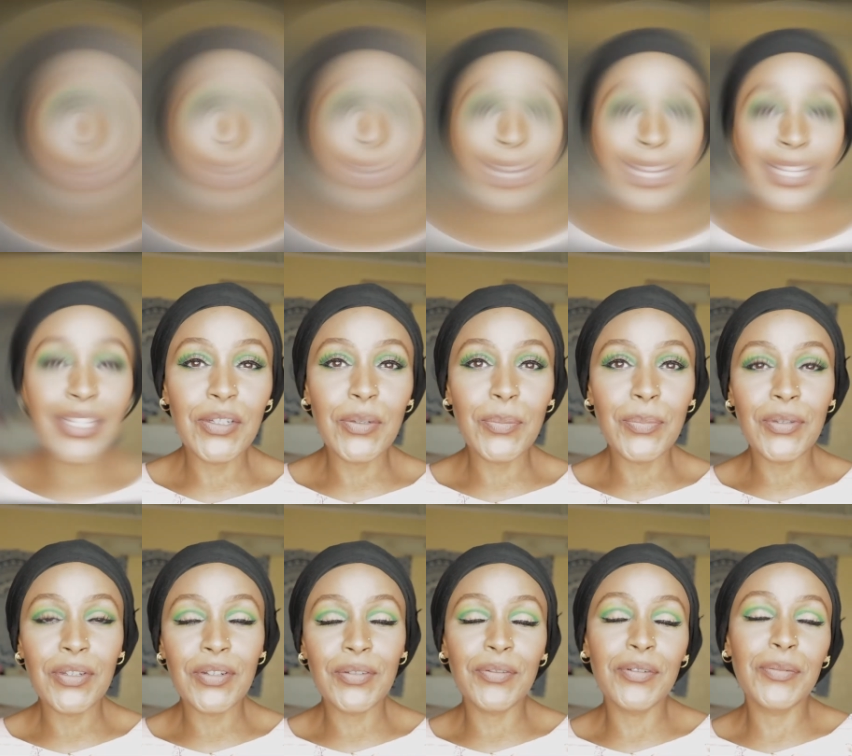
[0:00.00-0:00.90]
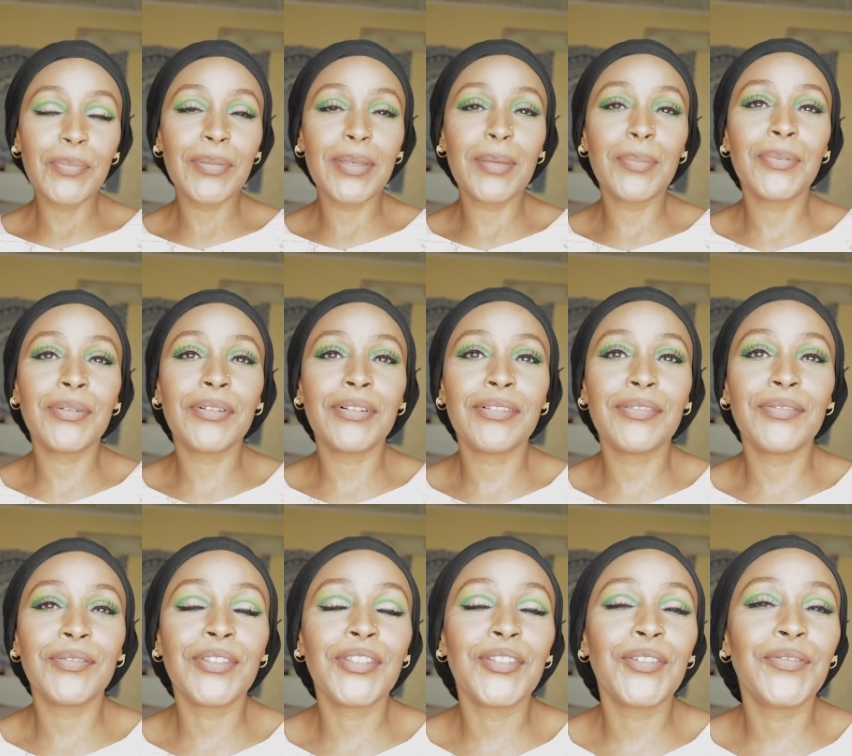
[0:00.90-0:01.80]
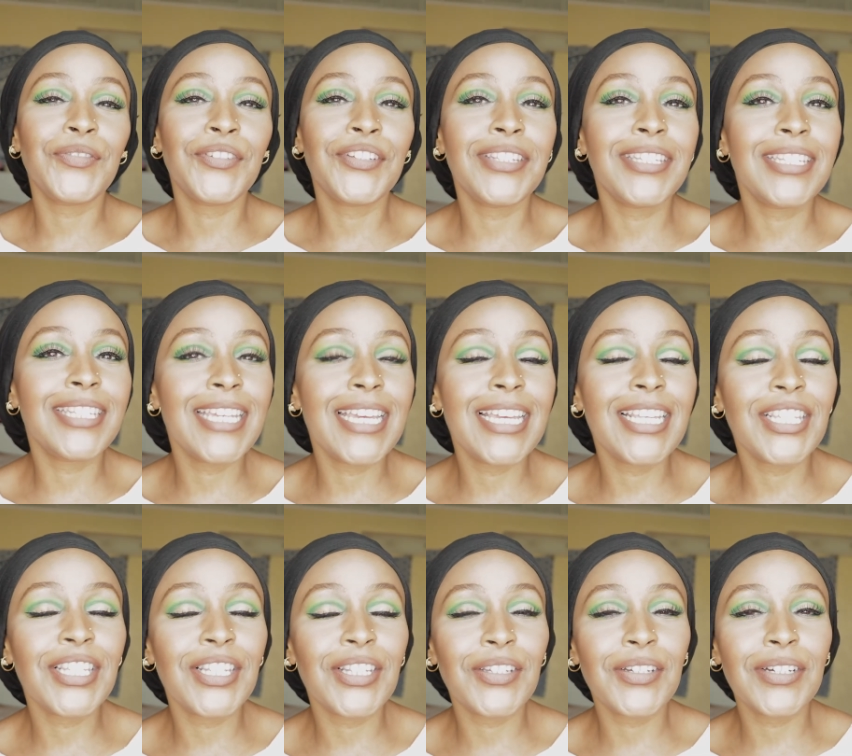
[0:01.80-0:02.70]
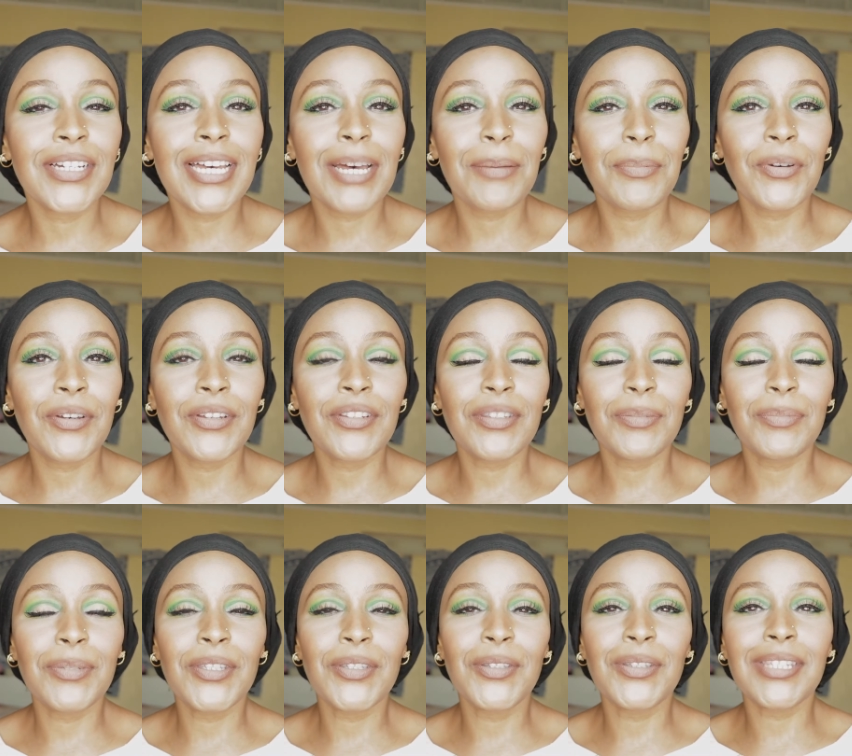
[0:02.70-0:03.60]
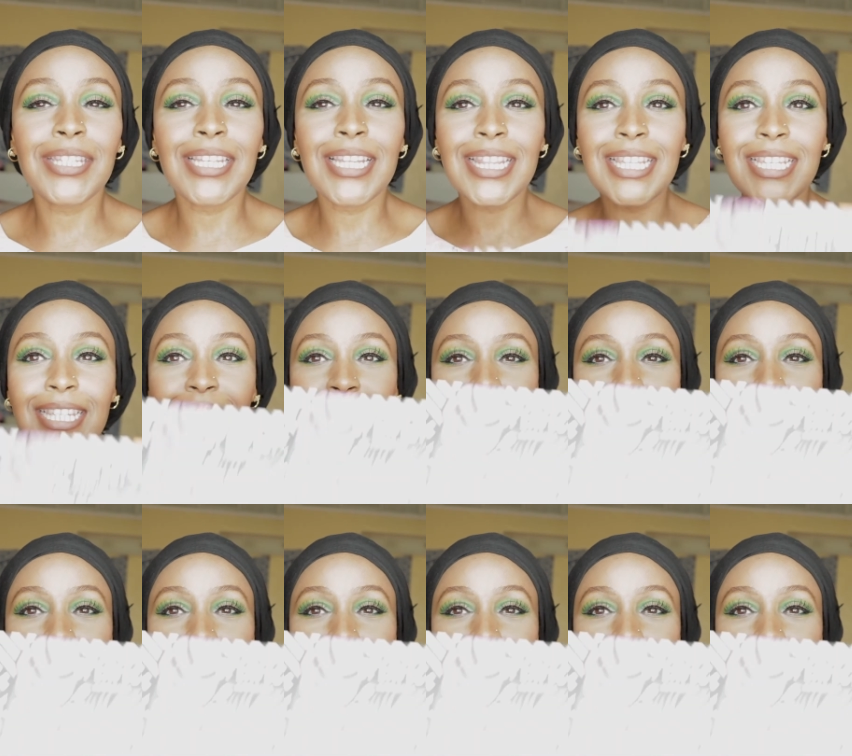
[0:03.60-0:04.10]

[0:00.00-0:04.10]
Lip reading: Hello beautiful people. So for today's look, I'm going to be using this